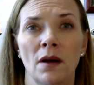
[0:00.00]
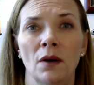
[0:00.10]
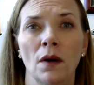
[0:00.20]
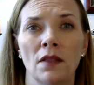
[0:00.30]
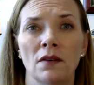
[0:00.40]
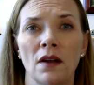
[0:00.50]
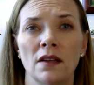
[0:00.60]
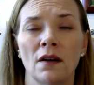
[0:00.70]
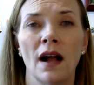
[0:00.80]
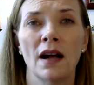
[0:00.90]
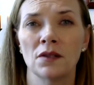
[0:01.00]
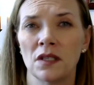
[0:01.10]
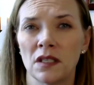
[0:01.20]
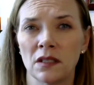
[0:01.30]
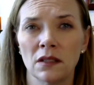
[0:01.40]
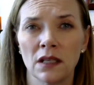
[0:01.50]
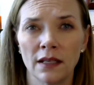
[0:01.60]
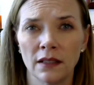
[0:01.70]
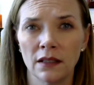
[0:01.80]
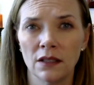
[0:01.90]
about whether or not your house is still
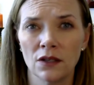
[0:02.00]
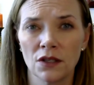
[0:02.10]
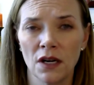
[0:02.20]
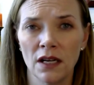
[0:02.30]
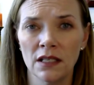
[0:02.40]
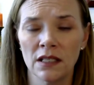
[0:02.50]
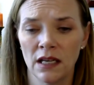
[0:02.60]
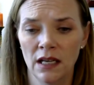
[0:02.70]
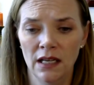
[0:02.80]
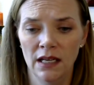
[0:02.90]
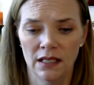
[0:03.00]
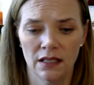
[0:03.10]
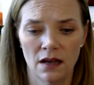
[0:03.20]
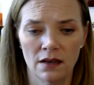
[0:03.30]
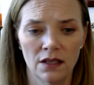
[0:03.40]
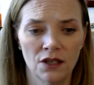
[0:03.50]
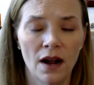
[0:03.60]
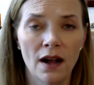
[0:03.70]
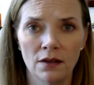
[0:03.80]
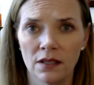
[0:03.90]
titled in your trust, as long as
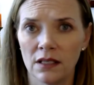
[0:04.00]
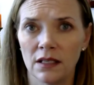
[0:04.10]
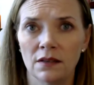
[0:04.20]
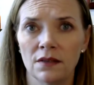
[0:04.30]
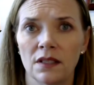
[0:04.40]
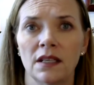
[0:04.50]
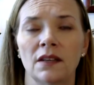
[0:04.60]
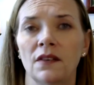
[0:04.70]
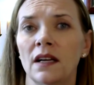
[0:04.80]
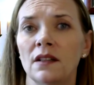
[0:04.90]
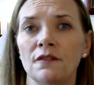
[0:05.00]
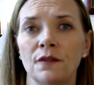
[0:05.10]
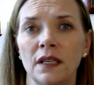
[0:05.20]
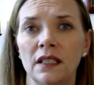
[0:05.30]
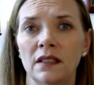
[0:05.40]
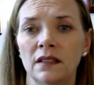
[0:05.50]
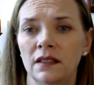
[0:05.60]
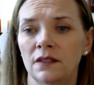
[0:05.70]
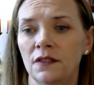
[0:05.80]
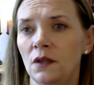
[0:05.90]
your house is here in the state of California,
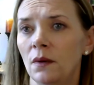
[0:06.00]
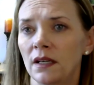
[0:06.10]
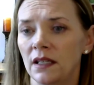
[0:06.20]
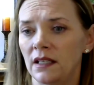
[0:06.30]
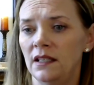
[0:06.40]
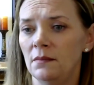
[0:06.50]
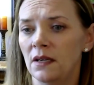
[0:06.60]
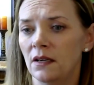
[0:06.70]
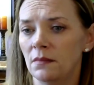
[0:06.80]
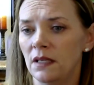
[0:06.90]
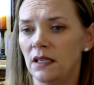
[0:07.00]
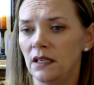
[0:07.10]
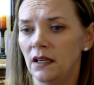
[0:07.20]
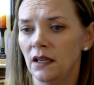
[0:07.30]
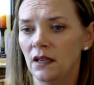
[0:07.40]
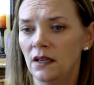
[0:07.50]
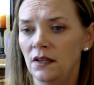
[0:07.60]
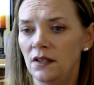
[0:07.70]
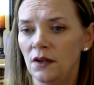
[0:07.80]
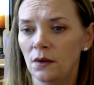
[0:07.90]
if you want to email me
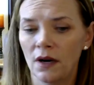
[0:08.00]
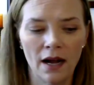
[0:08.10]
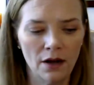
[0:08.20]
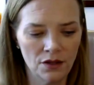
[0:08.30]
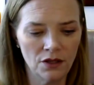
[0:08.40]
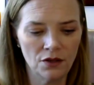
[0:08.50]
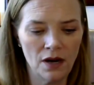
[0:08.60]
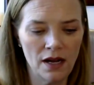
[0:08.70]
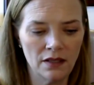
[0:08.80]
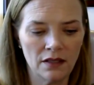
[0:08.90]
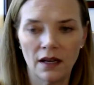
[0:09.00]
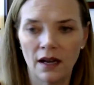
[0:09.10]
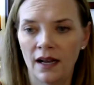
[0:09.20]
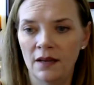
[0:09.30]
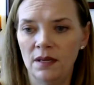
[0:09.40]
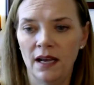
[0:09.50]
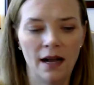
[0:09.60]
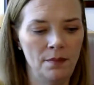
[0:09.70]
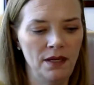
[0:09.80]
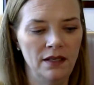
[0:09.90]
your house address, I'd be
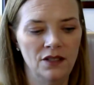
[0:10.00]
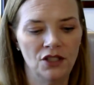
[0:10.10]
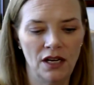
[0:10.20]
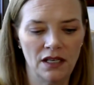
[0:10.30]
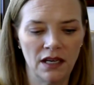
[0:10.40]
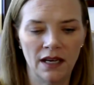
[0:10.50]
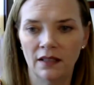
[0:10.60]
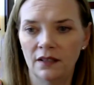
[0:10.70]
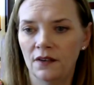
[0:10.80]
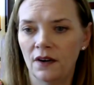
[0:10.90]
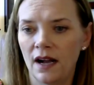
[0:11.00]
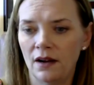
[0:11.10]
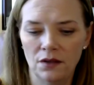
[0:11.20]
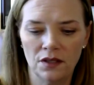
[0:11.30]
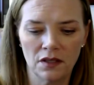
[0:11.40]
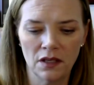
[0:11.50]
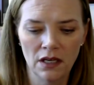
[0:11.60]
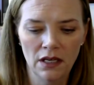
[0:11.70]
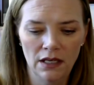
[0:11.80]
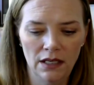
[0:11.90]
happy to check title of your house.
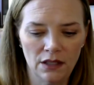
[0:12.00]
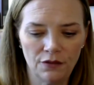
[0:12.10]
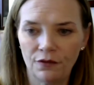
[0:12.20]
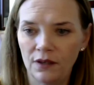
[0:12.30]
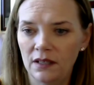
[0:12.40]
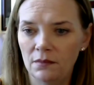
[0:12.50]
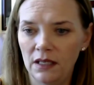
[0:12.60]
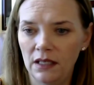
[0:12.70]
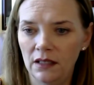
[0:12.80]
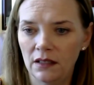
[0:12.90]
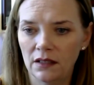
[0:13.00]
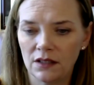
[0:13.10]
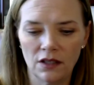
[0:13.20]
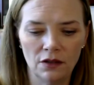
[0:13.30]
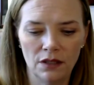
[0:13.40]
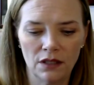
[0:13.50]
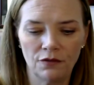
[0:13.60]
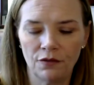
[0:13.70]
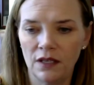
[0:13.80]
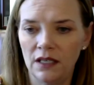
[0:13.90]
It's free to me, so
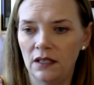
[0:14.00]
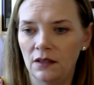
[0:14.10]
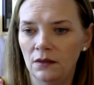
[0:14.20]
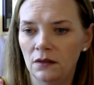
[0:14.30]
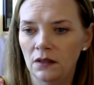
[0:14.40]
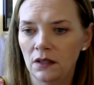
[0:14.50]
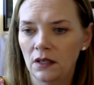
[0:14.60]
it's free to you.